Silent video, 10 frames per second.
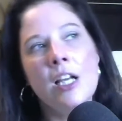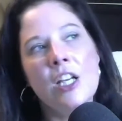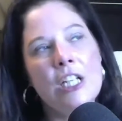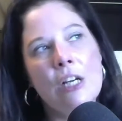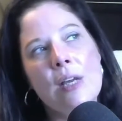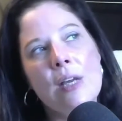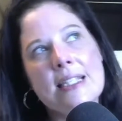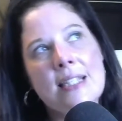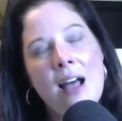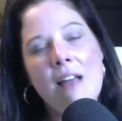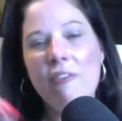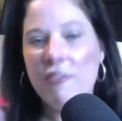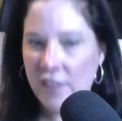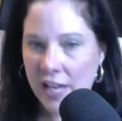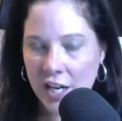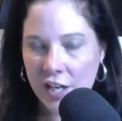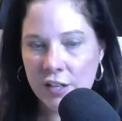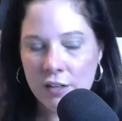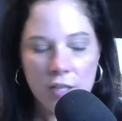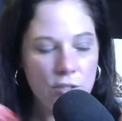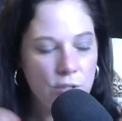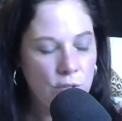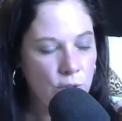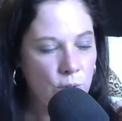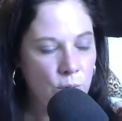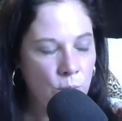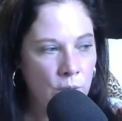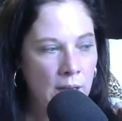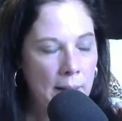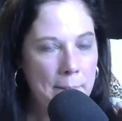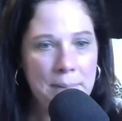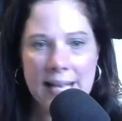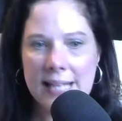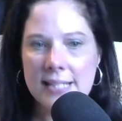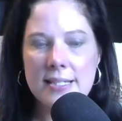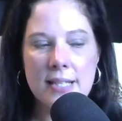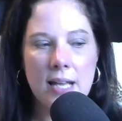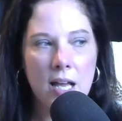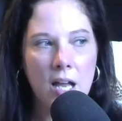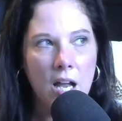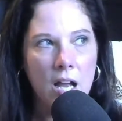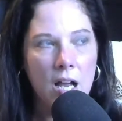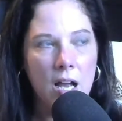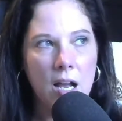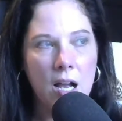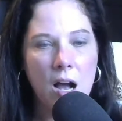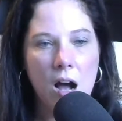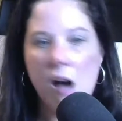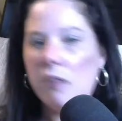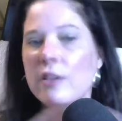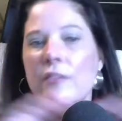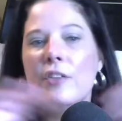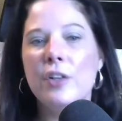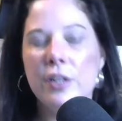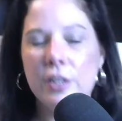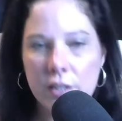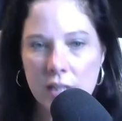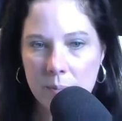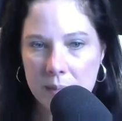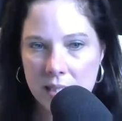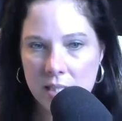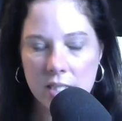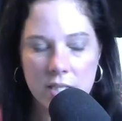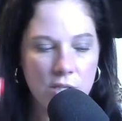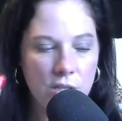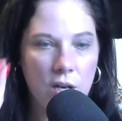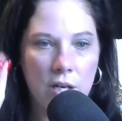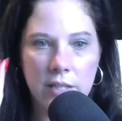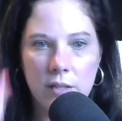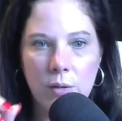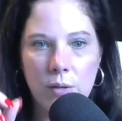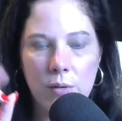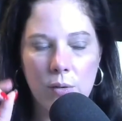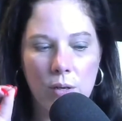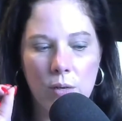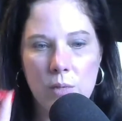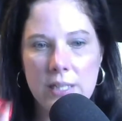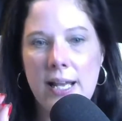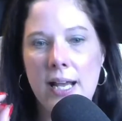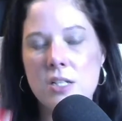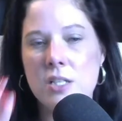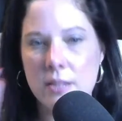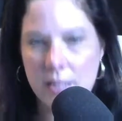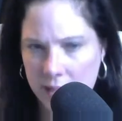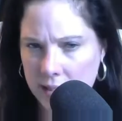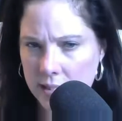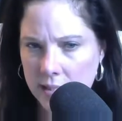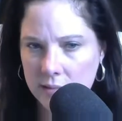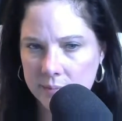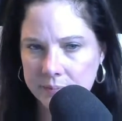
you know it's not fair to base all of your opinions on one action that they did,